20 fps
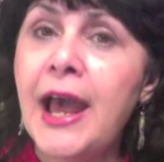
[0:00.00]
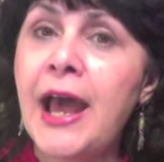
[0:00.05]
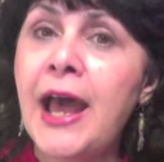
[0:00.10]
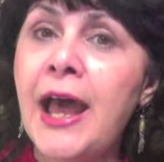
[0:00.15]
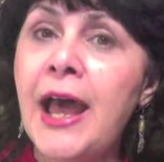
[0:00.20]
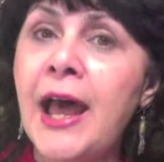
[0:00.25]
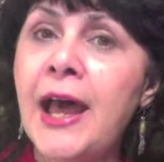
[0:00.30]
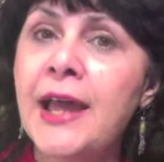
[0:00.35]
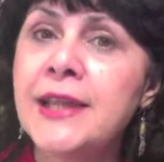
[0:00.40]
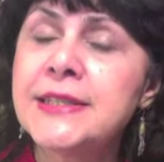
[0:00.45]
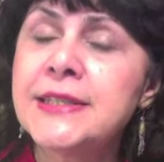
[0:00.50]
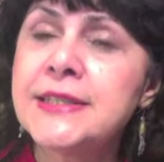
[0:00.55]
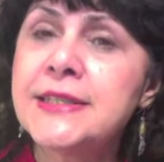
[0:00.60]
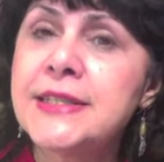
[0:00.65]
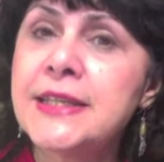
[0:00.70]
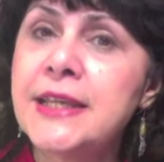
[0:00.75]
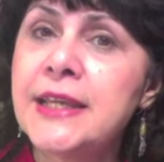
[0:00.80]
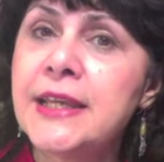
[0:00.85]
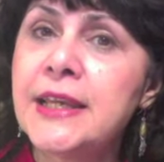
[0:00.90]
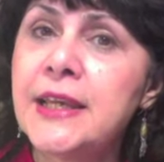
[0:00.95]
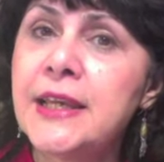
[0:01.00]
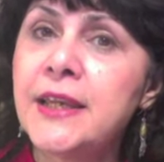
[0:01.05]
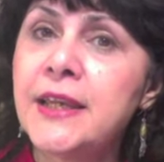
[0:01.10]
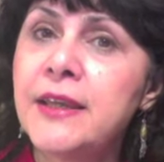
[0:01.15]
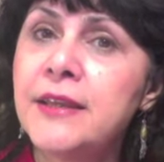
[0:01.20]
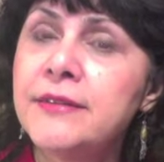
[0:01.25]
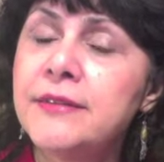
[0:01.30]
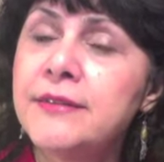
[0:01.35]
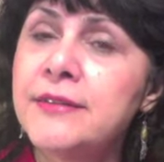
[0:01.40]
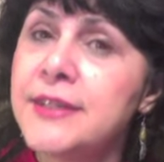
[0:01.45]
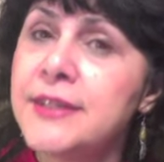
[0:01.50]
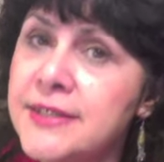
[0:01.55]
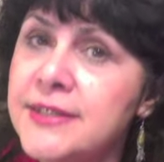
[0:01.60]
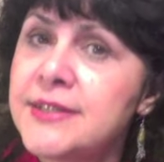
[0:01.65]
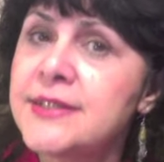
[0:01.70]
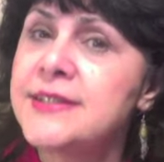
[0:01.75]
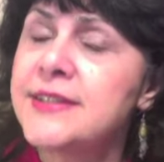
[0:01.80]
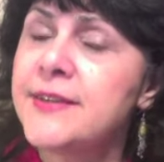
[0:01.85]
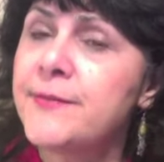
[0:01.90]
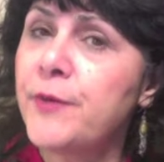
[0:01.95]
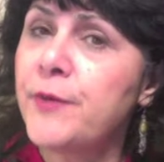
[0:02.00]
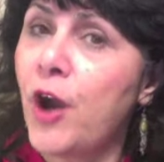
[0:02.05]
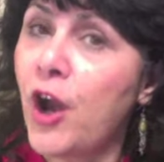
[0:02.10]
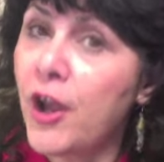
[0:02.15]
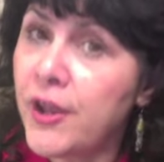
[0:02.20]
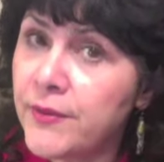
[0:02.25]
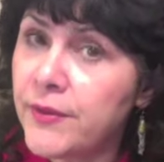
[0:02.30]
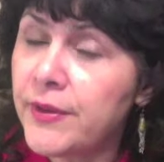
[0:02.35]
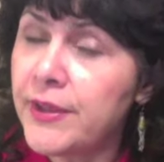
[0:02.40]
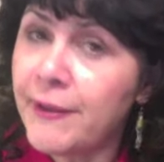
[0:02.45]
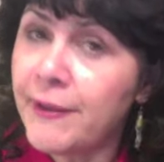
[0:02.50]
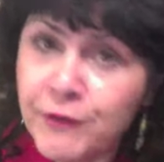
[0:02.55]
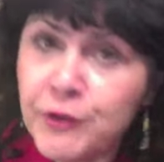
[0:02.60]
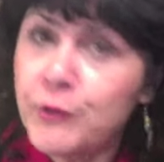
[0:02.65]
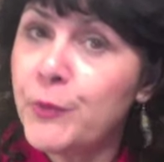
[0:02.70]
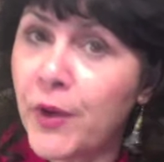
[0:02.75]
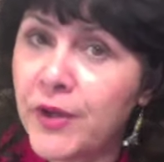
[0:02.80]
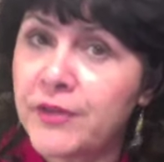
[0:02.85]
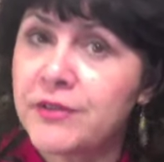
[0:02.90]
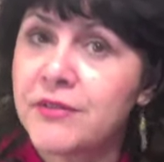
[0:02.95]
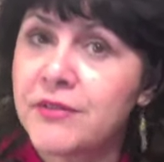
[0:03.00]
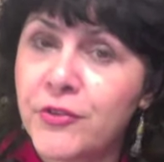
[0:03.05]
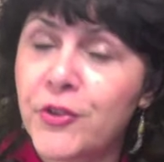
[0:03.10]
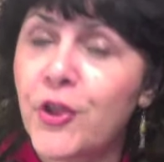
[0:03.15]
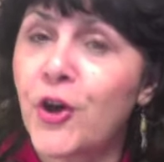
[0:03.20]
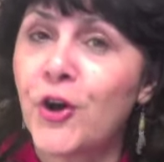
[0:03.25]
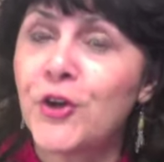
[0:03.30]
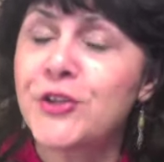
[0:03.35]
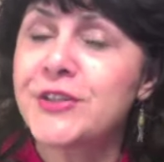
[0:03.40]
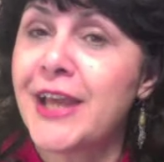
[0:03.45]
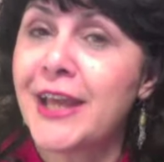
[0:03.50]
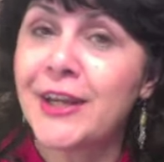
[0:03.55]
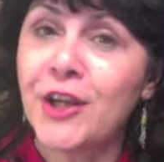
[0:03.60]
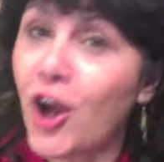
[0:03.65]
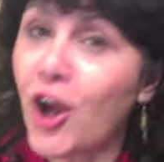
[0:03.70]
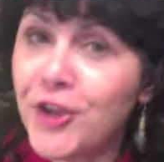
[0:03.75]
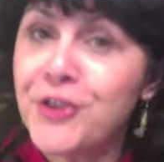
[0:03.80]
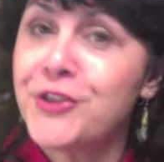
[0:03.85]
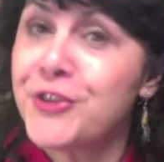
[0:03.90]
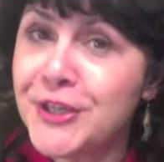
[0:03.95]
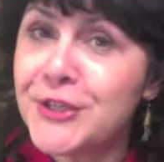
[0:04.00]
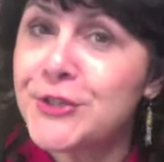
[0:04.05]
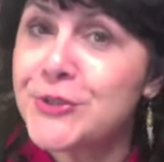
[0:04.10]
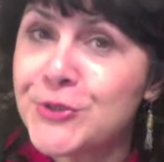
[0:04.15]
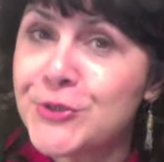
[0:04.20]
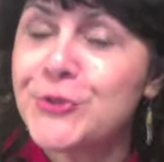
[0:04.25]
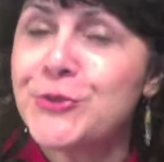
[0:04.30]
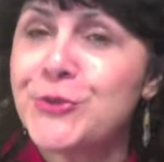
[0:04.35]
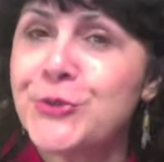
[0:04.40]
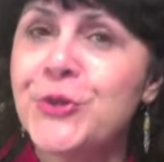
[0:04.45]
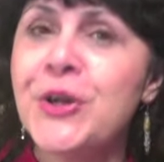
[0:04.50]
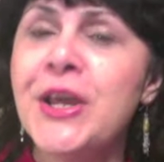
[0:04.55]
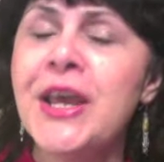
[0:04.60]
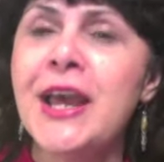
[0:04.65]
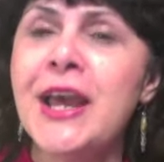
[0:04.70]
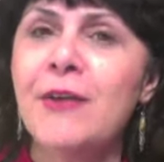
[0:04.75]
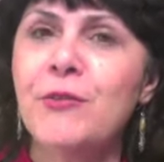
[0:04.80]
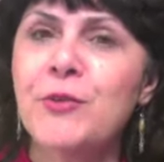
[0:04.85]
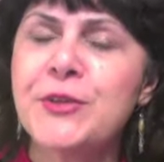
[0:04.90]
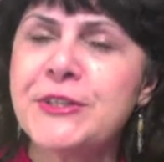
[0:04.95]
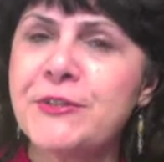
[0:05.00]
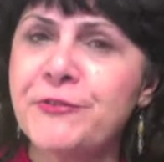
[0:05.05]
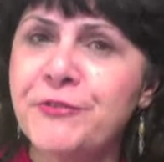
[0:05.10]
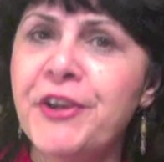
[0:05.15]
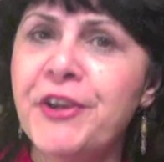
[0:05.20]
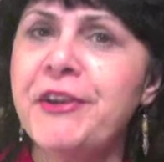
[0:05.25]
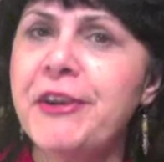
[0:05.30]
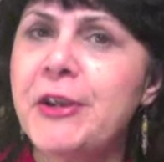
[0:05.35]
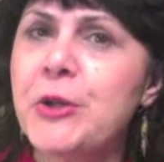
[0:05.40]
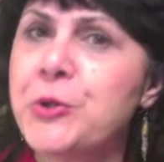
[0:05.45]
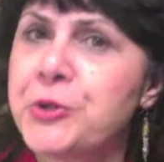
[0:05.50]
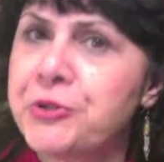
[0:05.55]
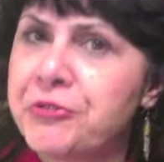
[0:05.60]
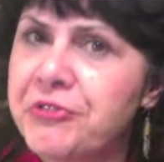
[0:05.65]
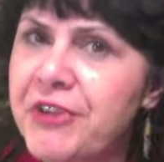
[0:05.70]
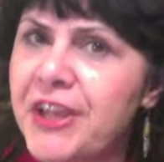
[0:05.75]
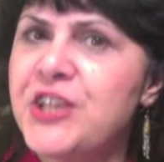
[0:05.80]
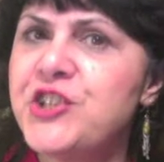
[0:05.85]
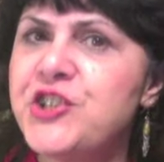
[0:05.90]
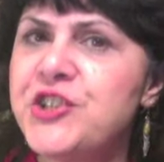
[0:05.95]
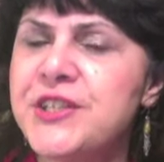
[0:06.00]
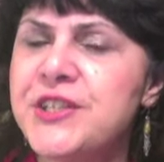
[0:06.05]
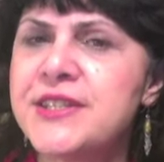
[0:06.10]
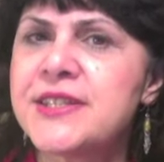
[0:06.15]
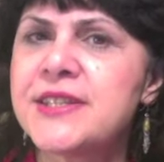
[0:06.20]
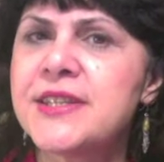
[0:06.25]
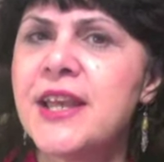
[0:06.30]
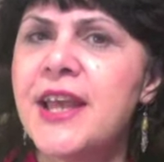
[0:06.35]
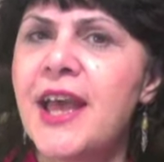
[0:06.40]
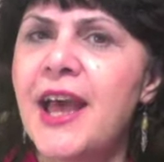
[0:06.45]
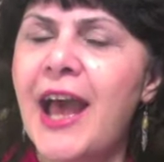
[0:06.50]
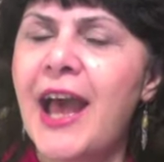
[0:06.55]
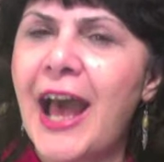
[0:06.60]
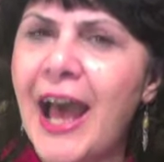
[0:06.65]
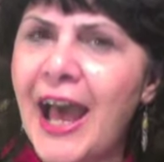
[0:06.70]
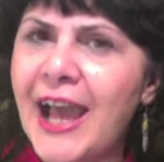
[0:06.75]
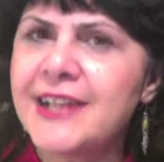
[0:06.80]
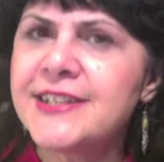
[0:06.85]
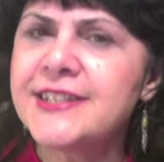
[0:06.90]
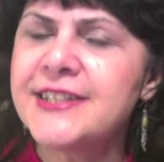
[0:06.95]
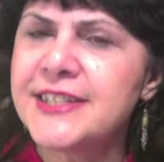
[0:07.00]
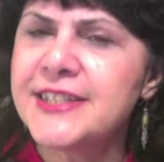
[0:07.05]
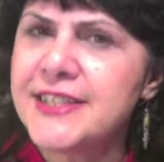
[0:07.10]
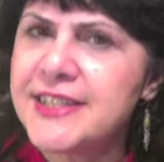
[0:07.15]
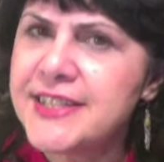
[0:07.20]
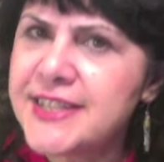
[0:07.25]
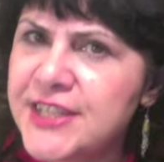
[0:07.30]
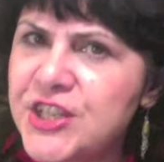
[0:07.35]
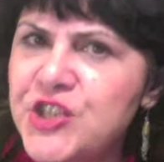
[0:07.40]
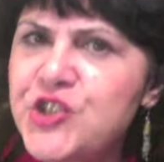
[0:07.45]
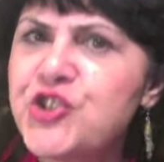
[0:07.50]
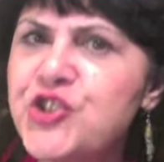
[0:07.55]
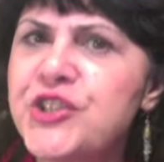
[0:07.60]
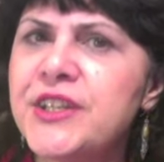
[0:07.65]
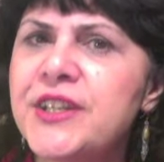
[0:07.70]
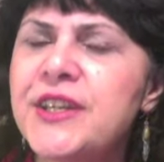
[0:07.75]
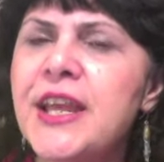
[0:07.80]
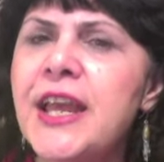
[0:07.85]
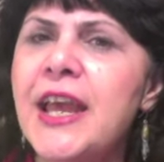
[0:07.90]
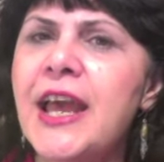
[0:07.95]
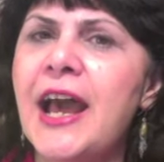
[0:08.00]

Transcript: And uh, this is a, I, everyone thought, and I think too, was a very courageous act and decision,